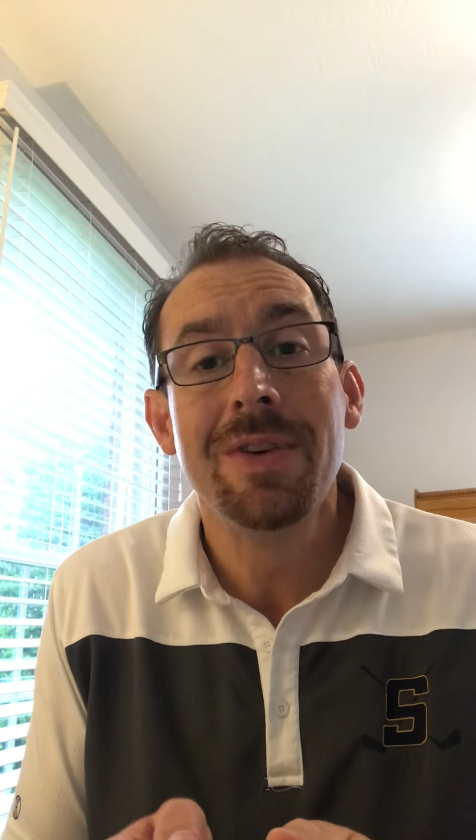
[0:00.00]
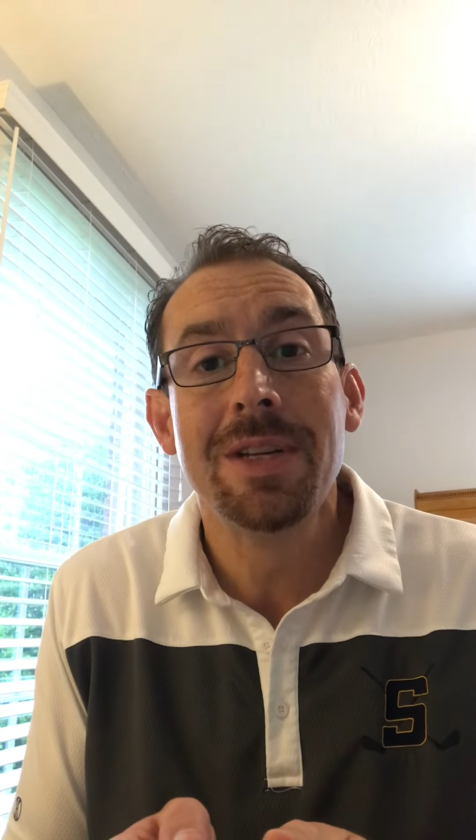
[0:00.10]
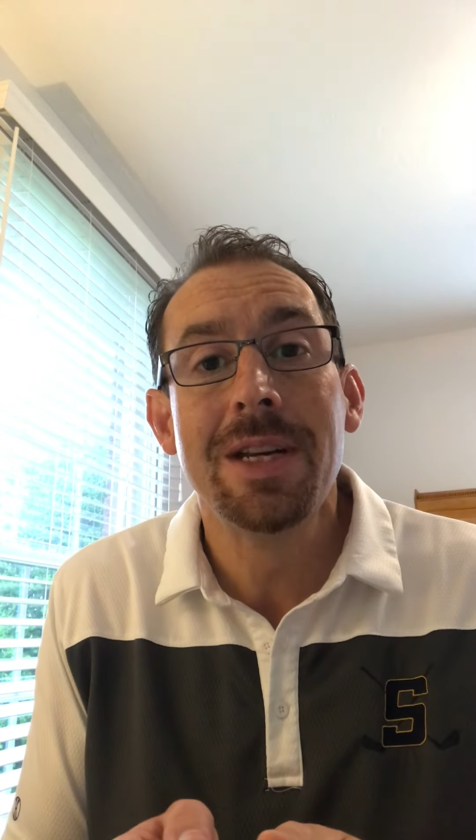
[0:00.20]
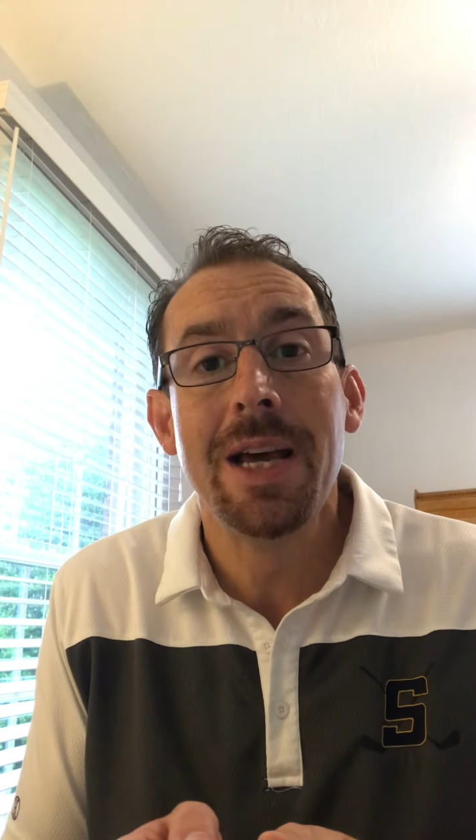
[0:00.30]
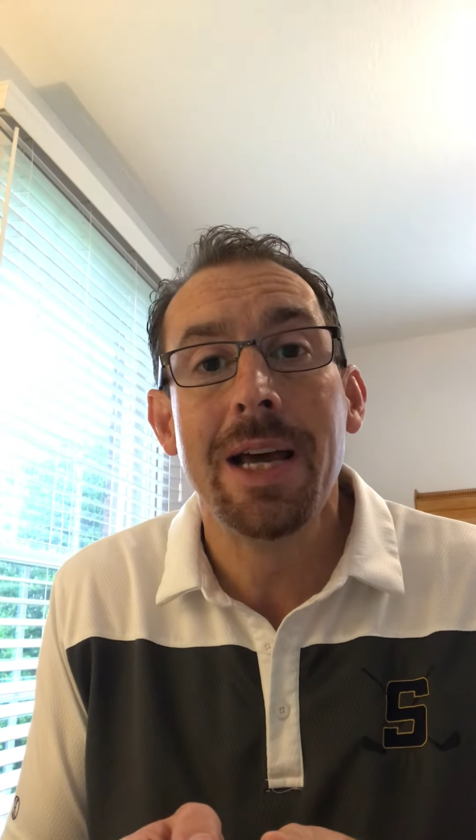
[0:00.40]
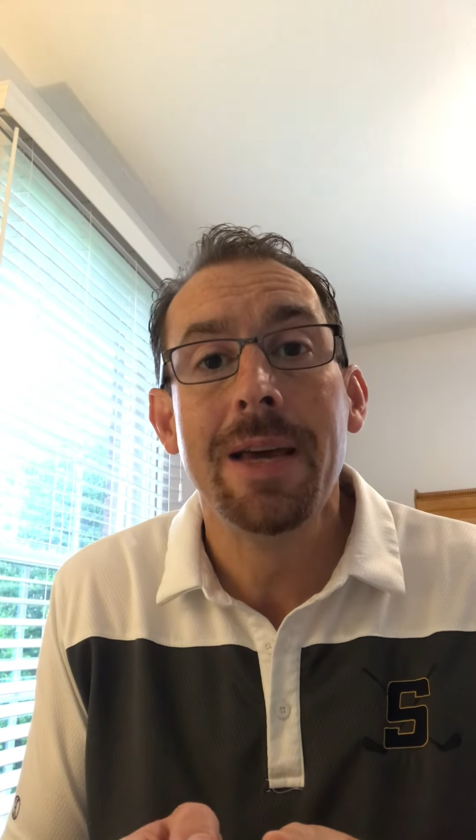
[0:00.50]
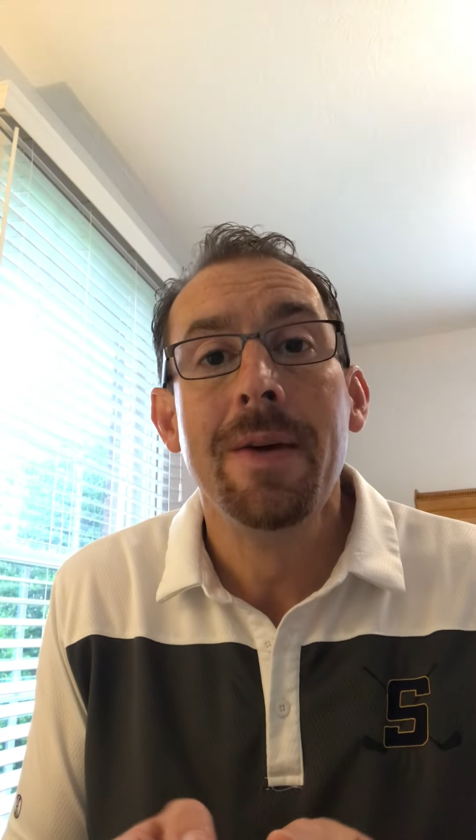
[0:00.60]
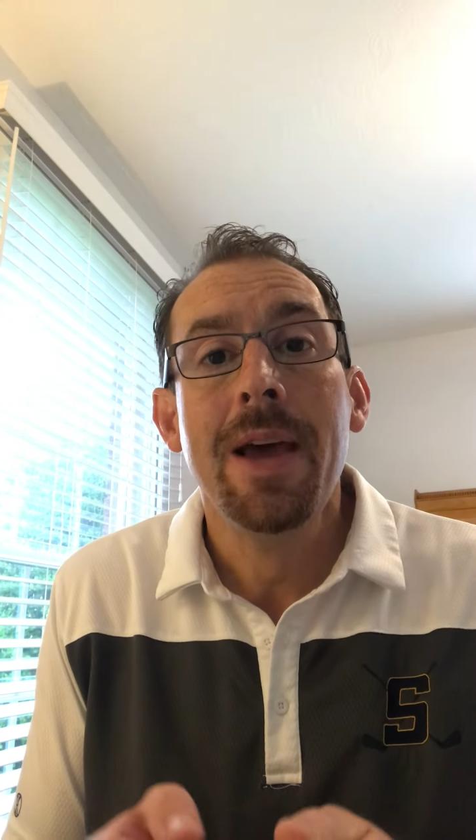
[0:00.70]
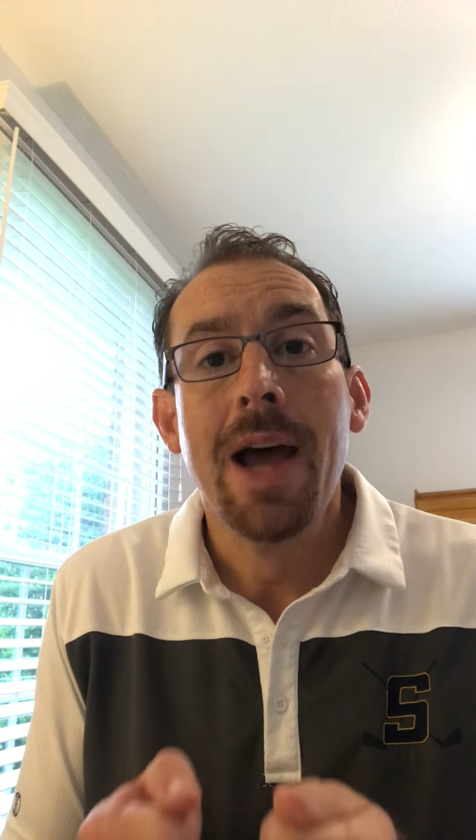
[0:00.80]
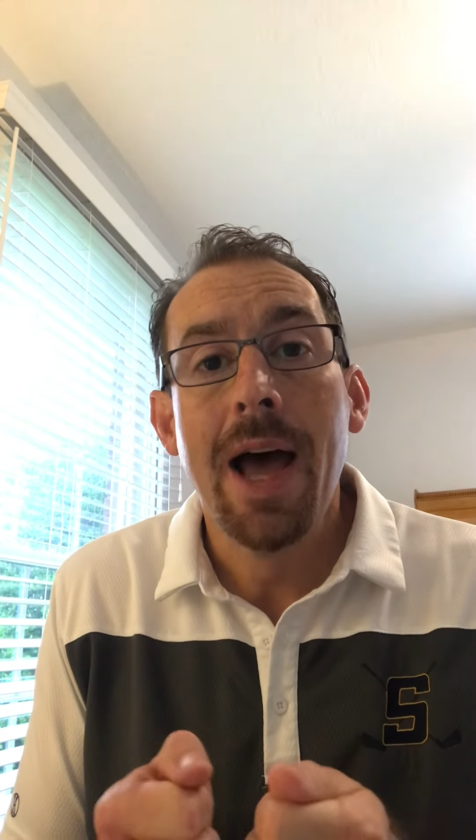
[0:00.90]
it today
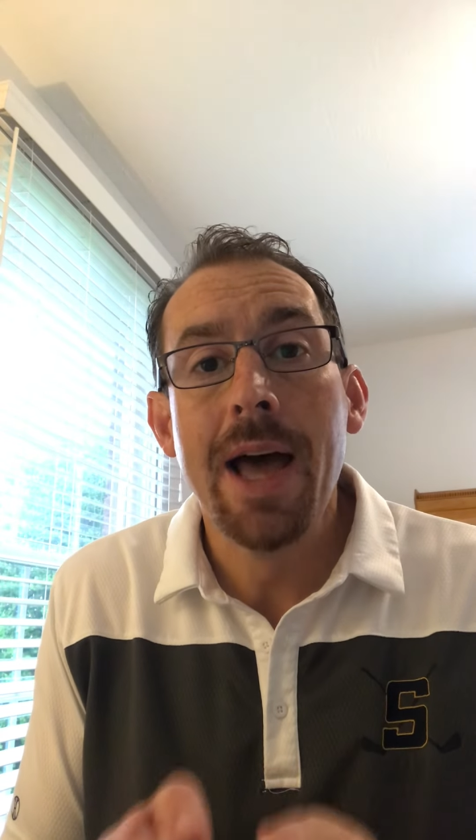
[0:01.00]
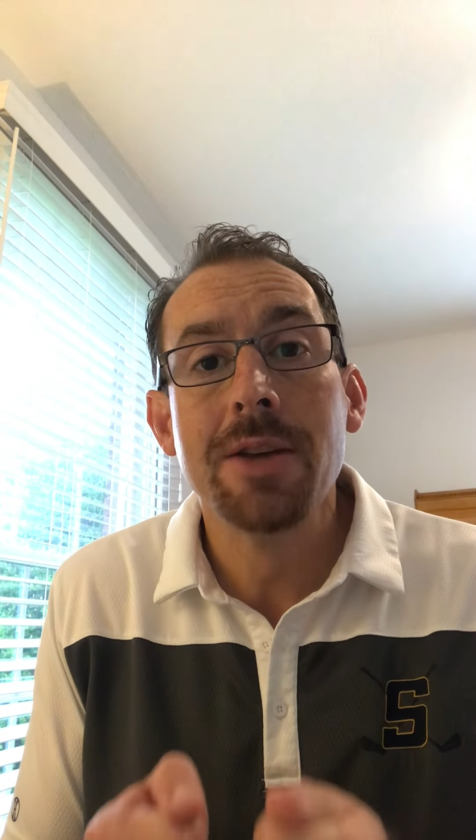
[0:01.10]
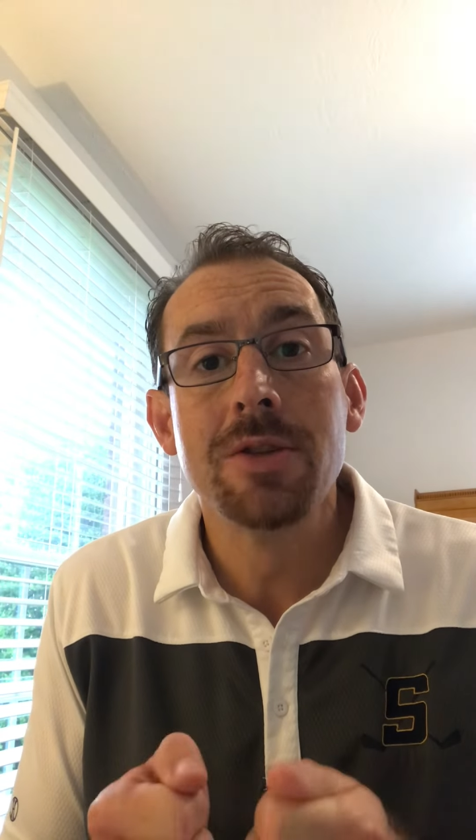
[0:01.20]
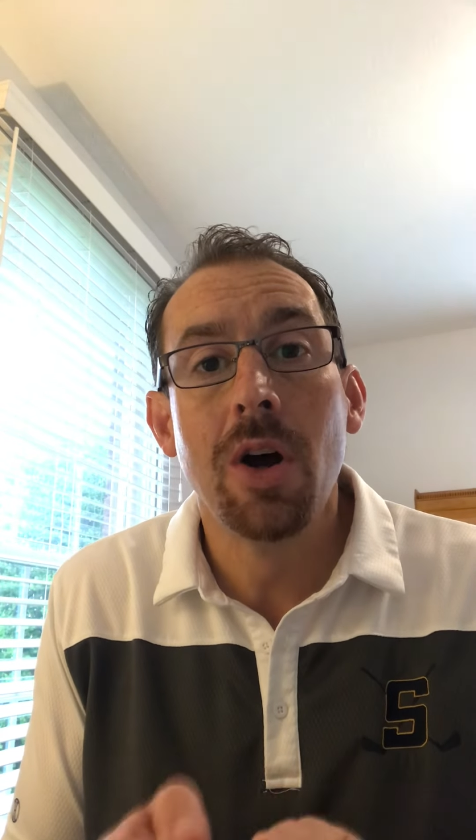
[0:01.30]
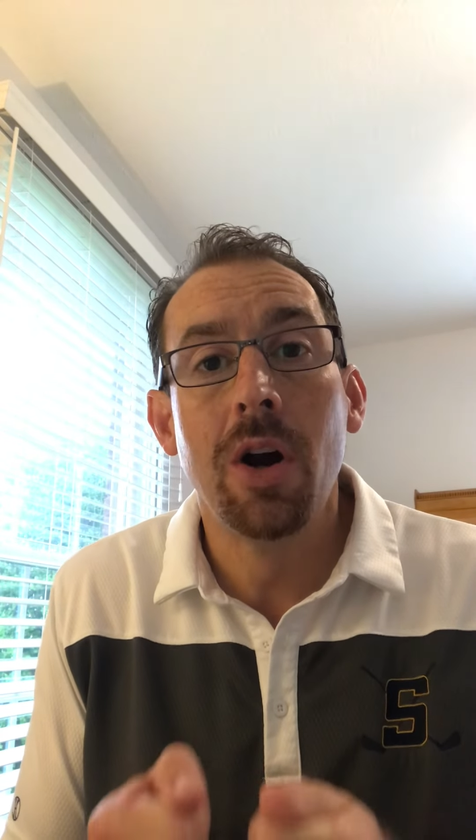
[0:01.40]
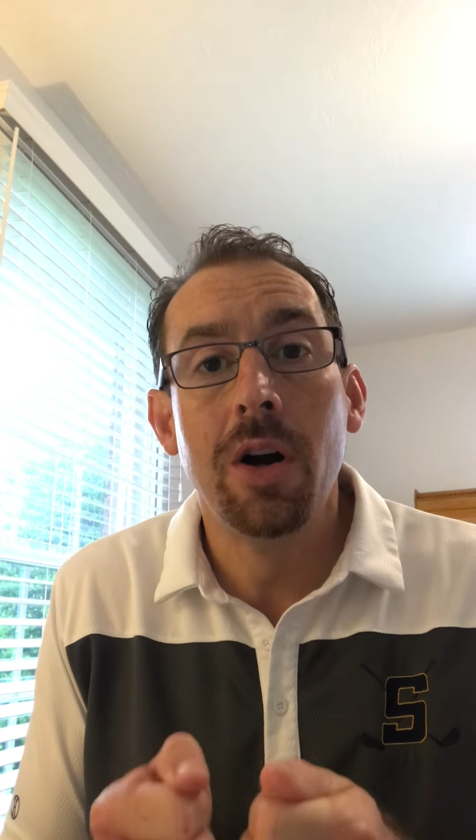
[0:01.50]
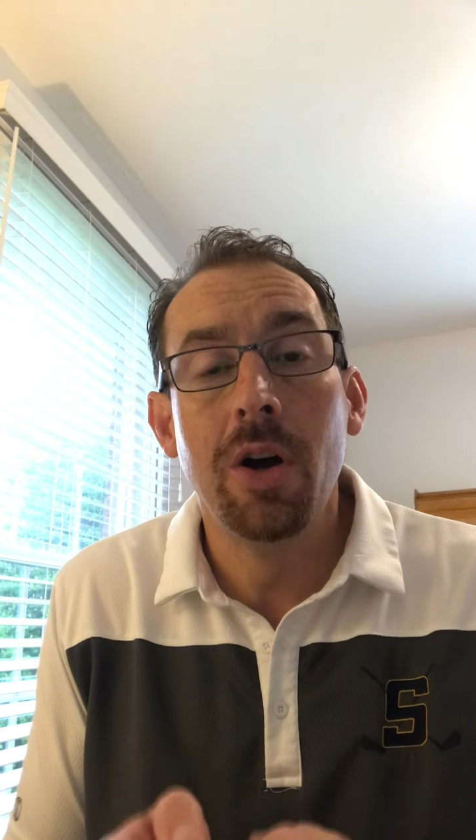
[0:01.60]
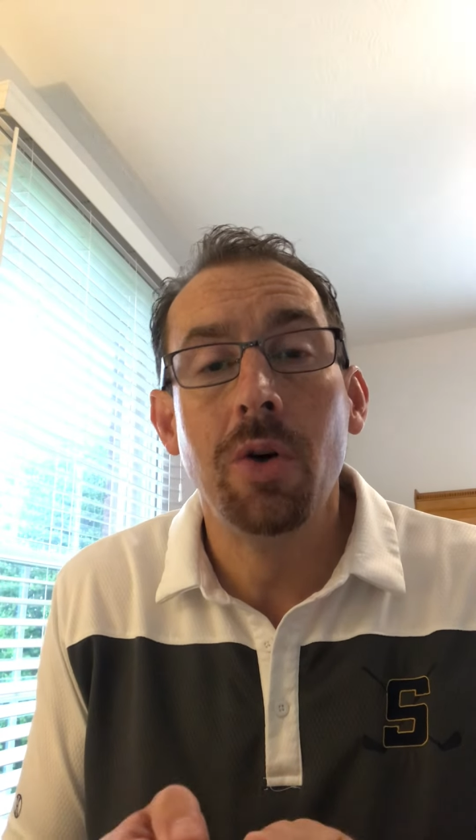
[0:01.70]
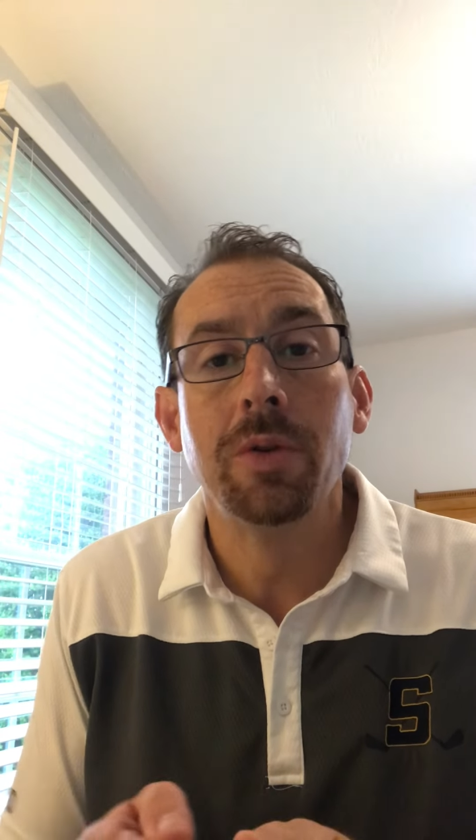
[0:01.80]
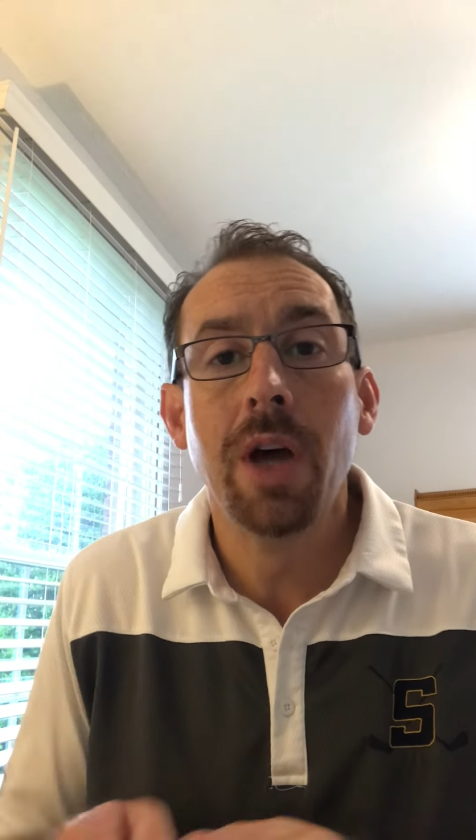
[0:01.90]
as our own.